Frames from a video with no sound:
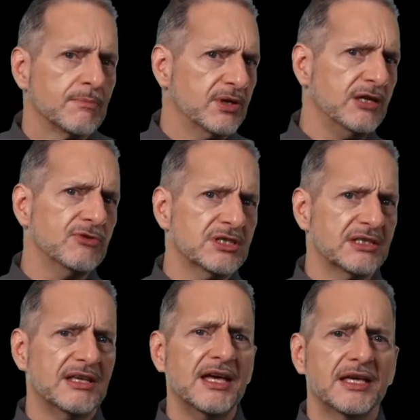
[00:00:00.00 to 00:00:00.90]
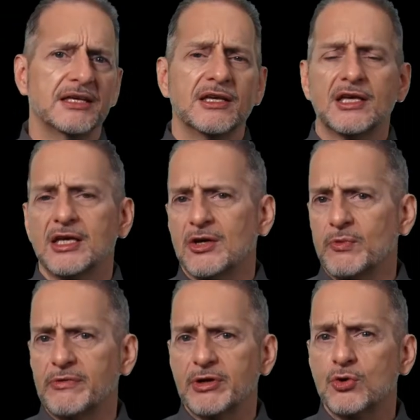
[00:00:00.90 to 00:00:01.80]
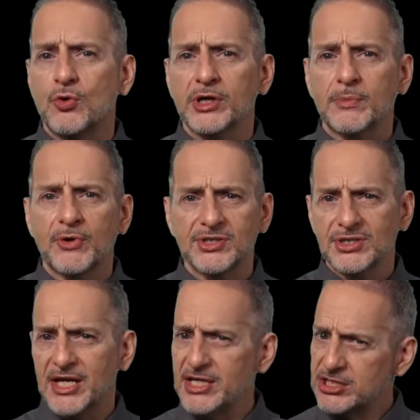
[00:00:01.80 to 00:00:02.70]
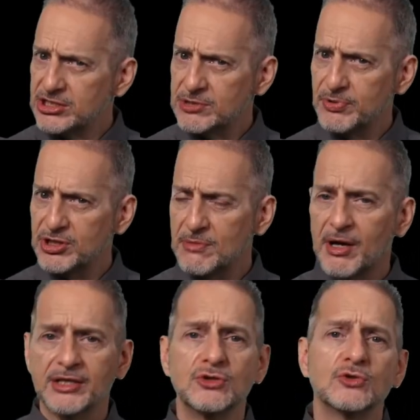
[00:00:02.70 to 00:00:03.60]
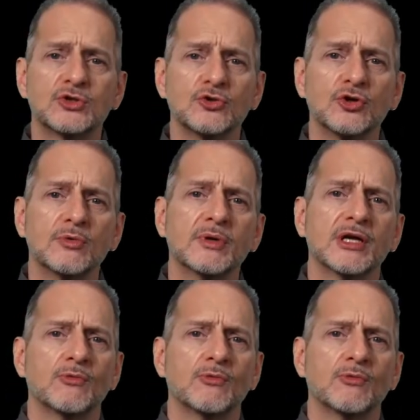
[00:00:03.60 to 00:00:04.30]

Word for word: But even today, we record our presentations, put them on YouTube,